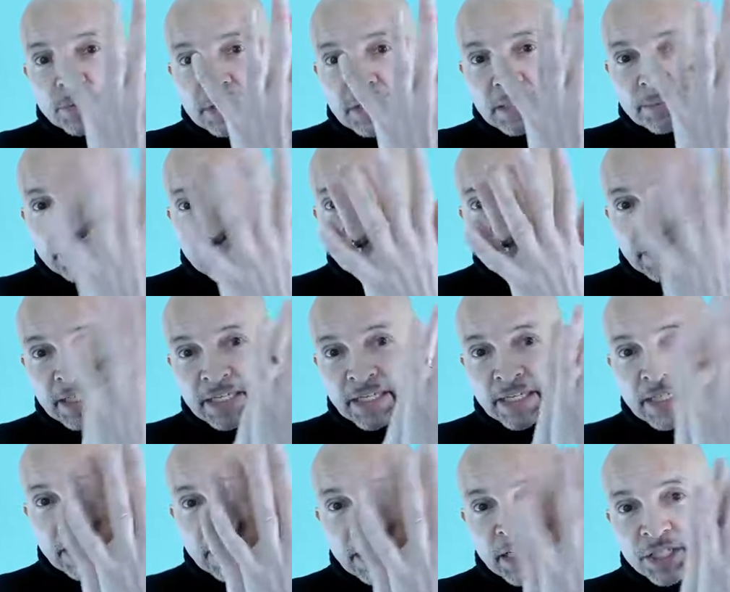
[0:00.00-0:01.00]
with somebody and
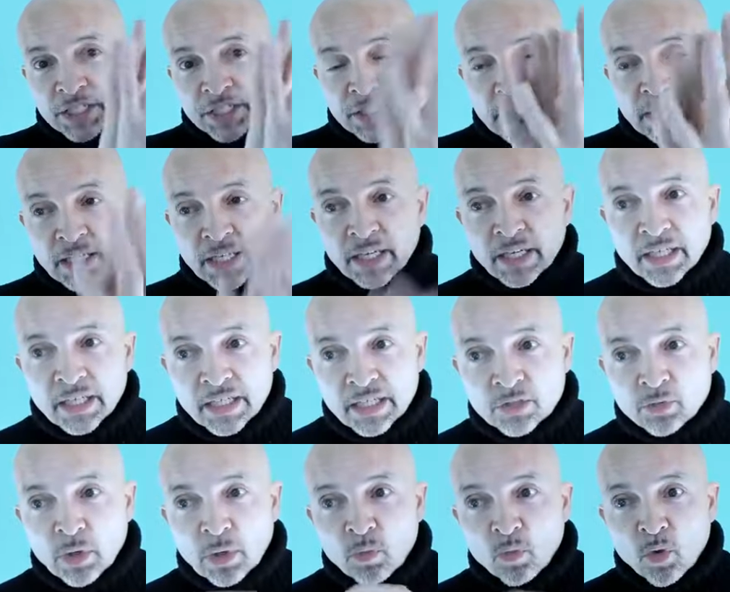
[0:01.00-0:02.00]
get connection
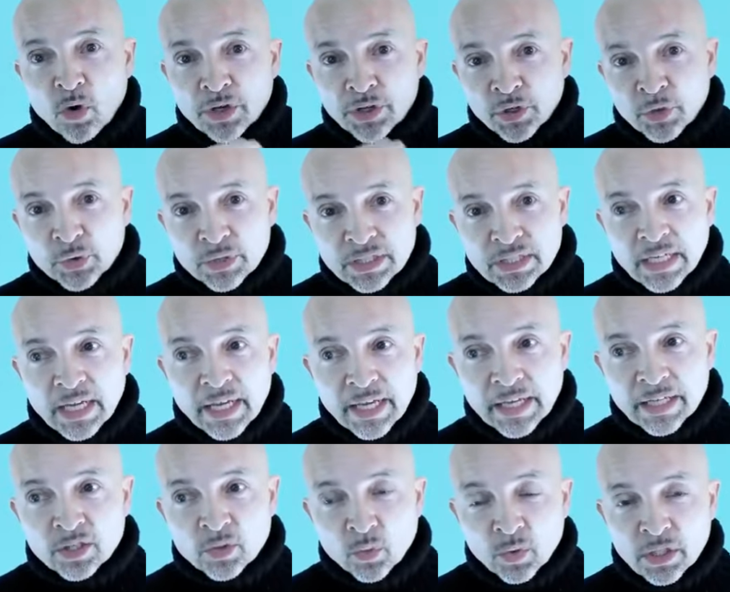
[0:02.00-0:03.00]
is when what you're saying
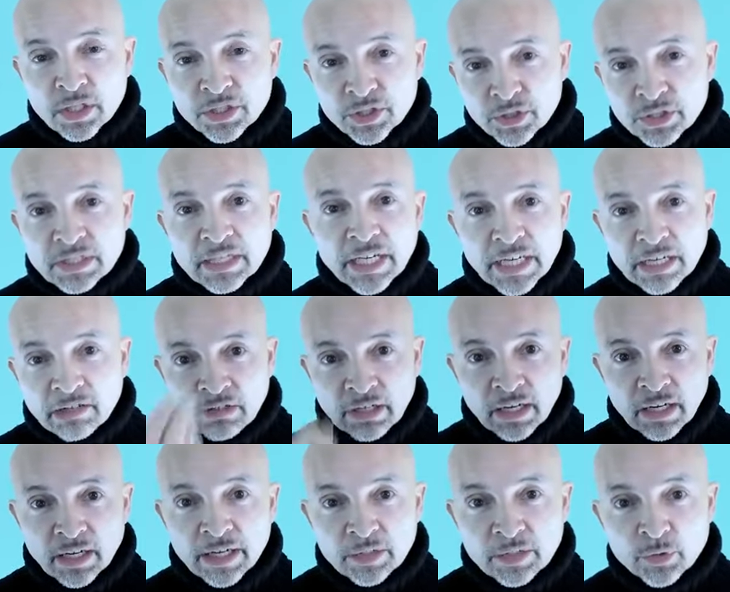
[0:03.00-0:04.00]
and the words you're saying are
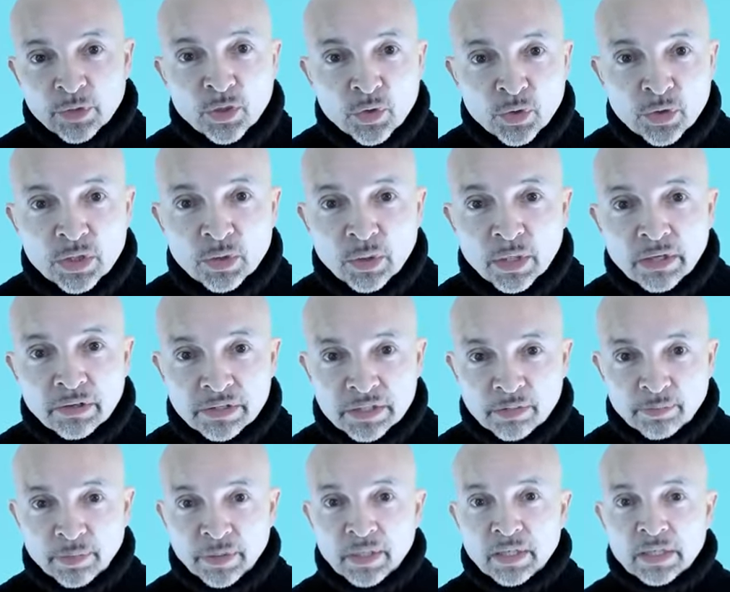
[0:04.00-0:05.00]
aligned with who you are as
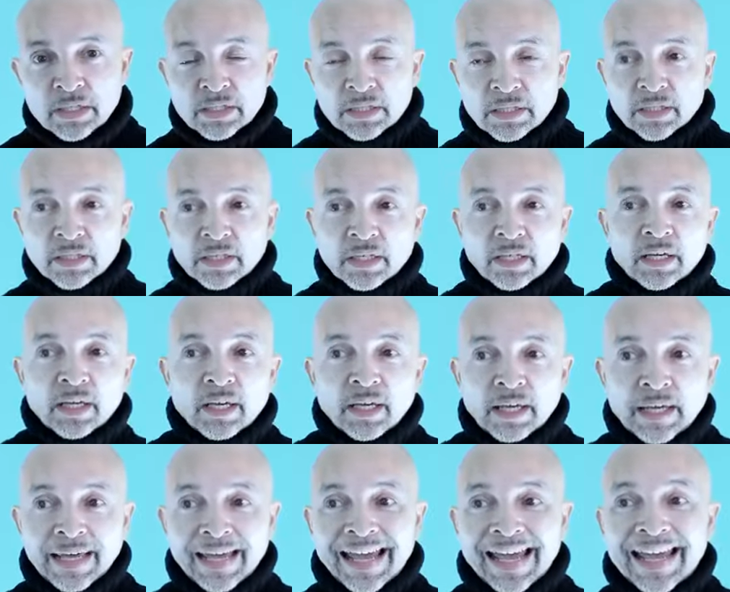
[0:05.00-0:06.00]
a person
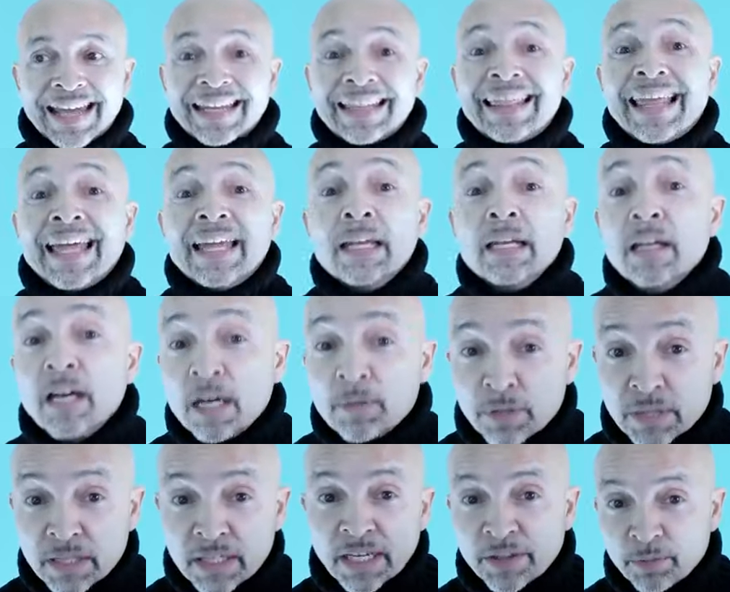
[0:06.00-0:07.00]
and they align
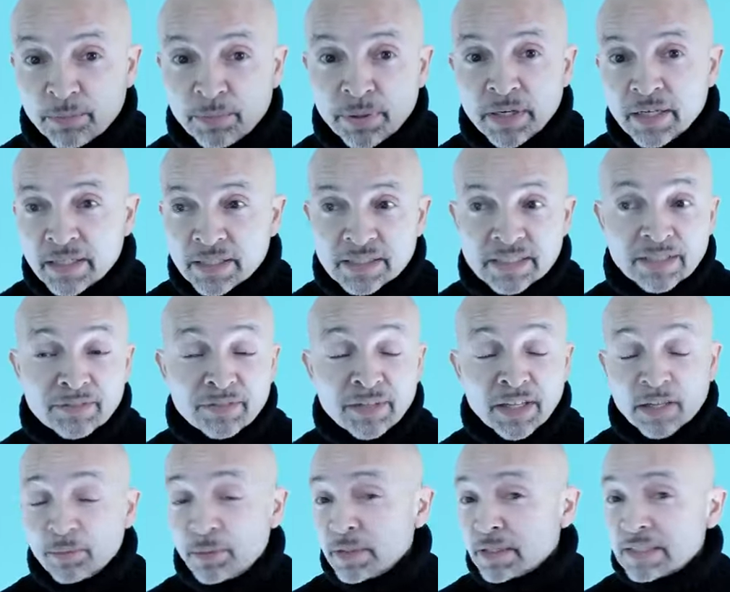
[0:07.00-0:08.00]
with the other person. If the
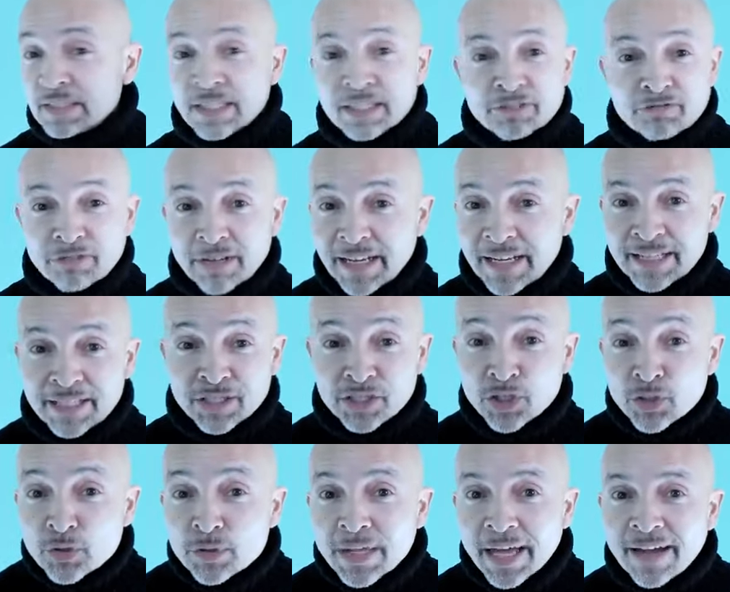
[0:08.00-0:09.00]
other person doesn't relate
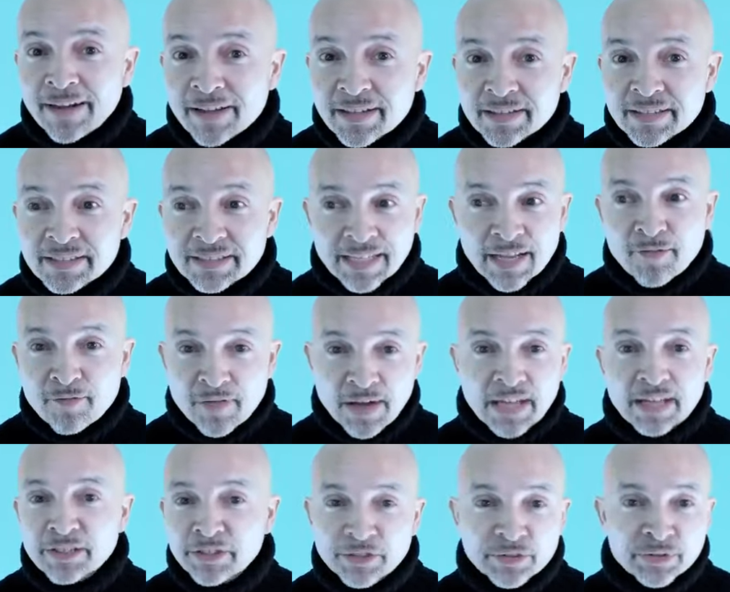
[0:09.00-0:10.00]
to that set of
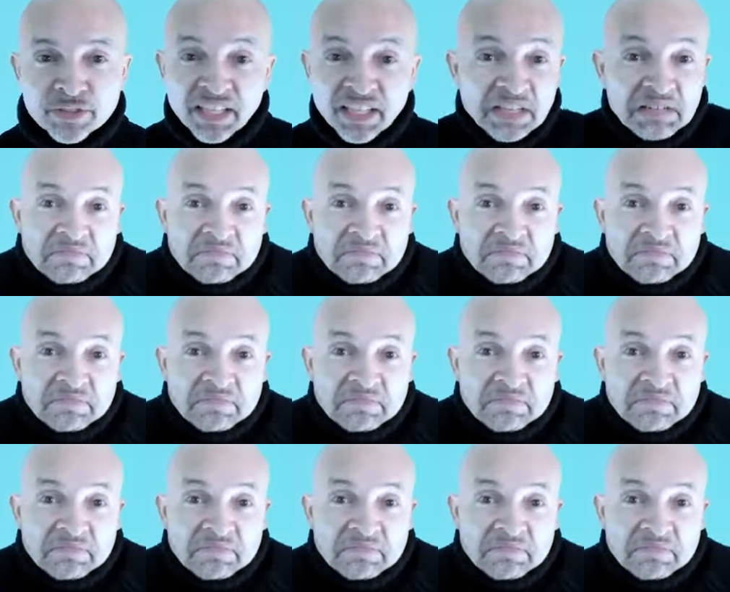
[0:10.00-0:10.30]
values,